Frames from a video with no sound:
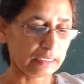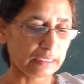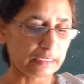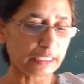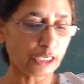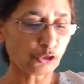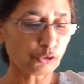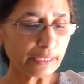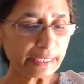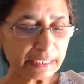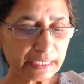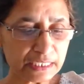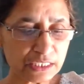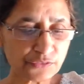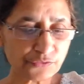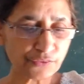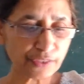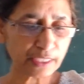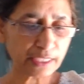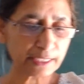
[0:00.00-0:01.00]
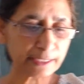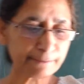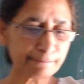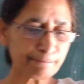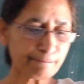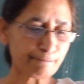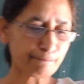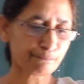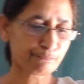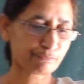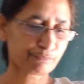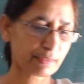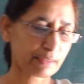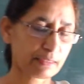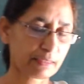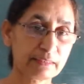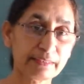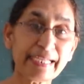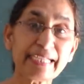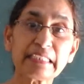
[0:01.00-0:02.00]
Now Innsfree,
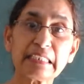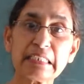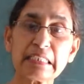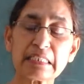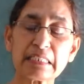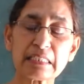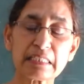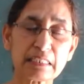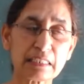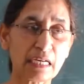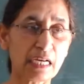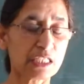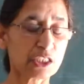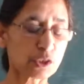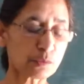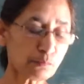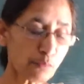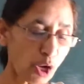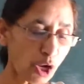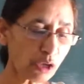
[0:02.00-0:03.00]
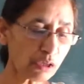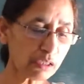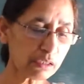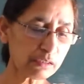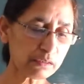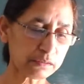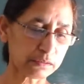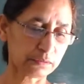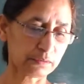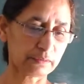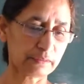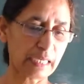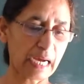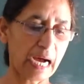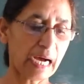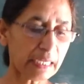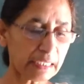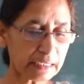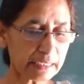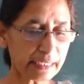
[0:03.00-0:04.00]
that is a small
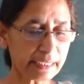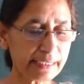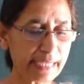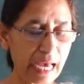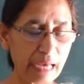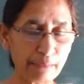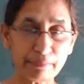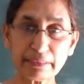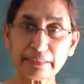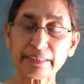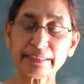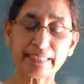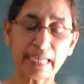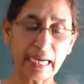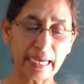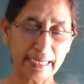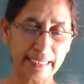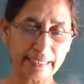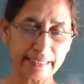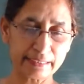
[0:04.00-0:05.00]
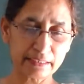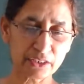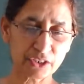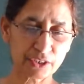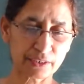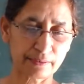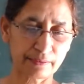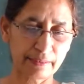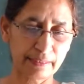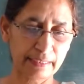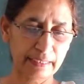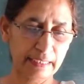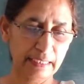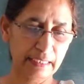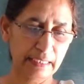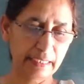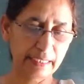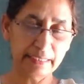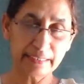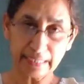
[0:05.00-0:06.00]
uninhabited island
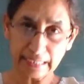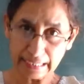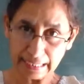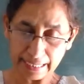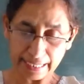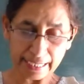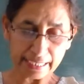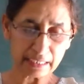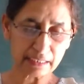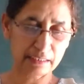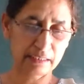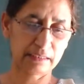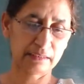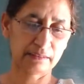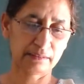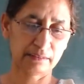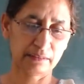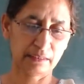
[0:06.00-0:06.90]
in a lake